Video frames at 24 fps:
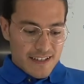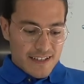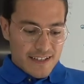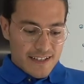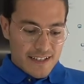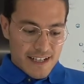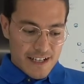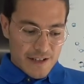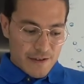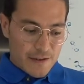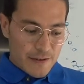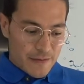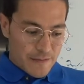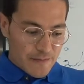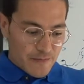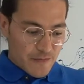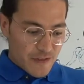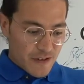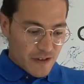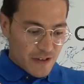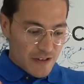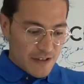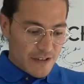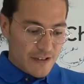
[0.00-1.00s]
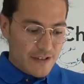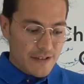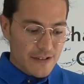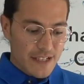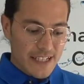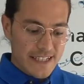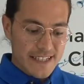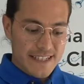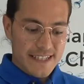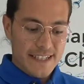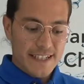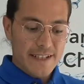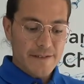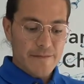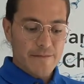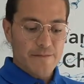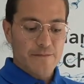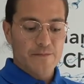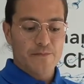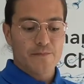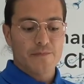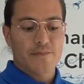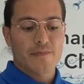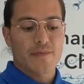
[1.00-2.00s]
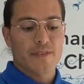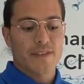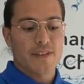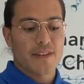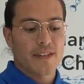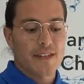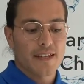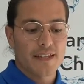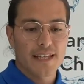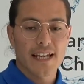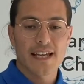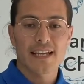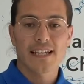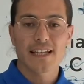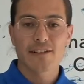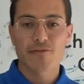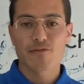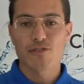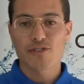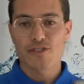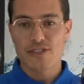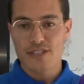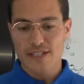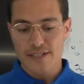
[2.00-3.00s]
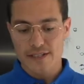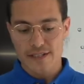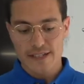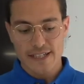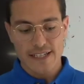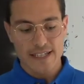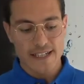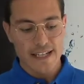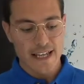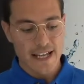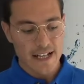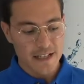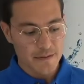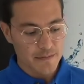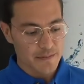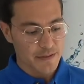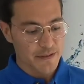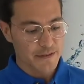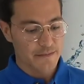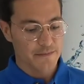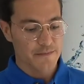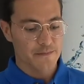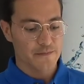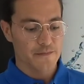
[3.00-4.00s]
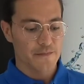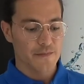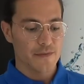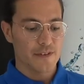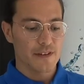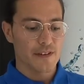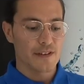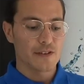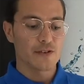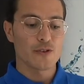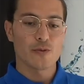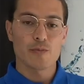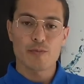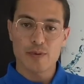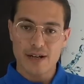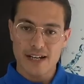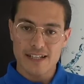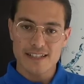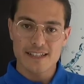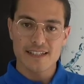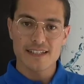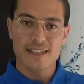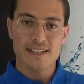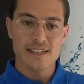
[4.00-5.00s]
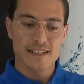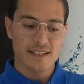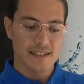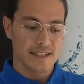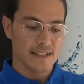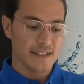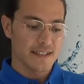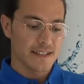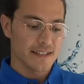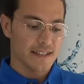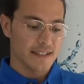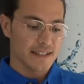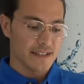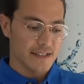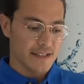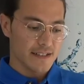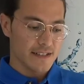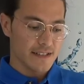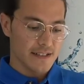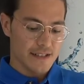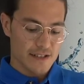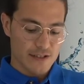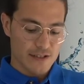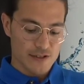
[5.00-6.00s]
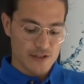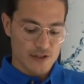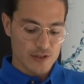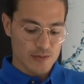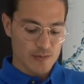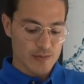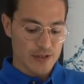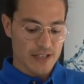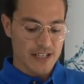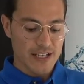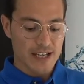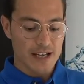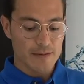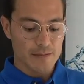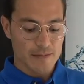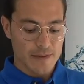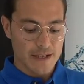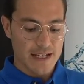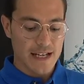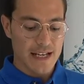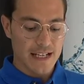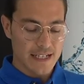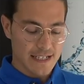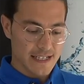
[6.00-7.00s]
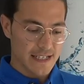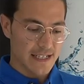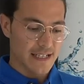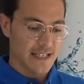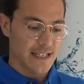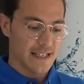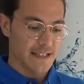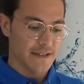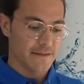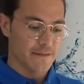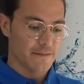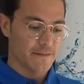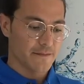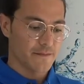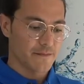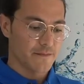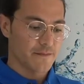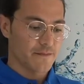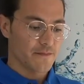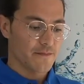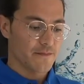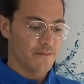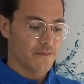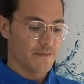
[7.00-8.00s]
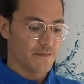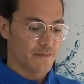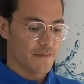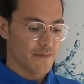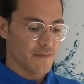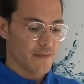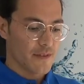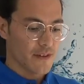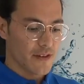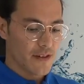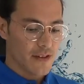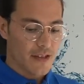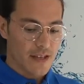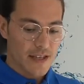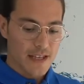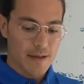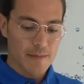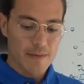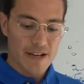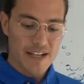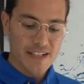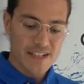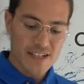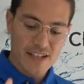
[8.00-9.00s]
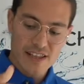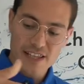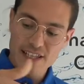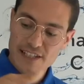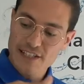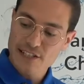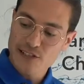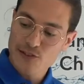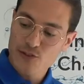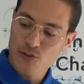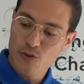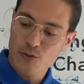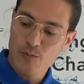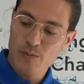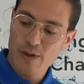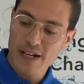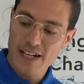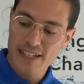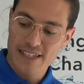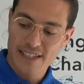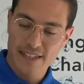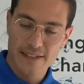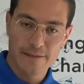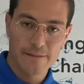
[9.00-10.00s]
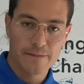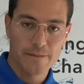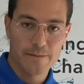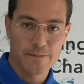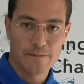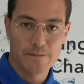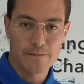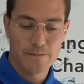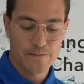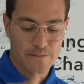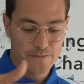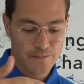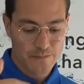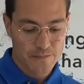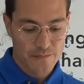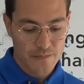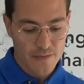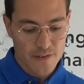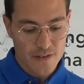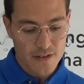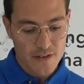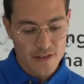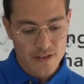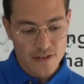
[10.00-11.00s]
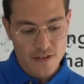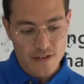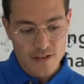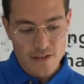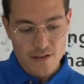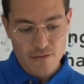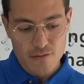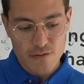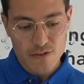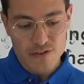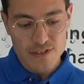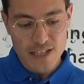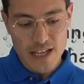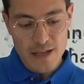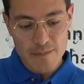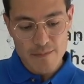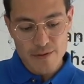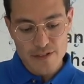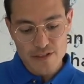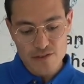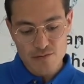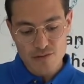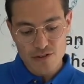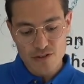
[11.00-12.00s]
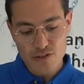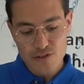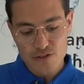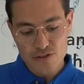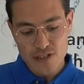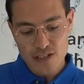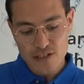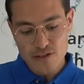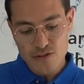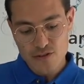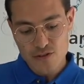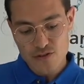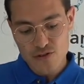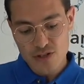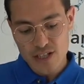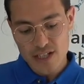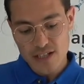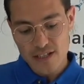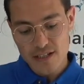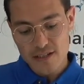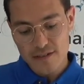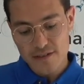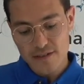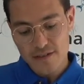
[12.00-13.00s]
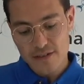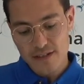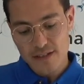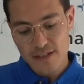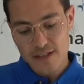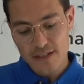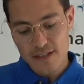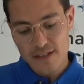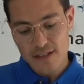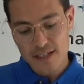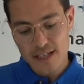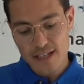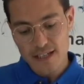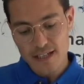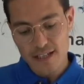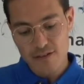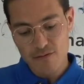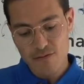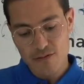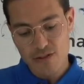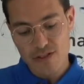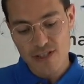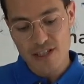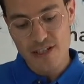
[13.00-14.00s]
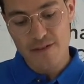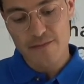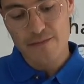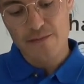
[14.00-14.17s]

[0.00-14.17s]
Now, let's see, Kangen water can help your body to become alkaline. Imagine this is your body. What happens when you start to drink Kangen water,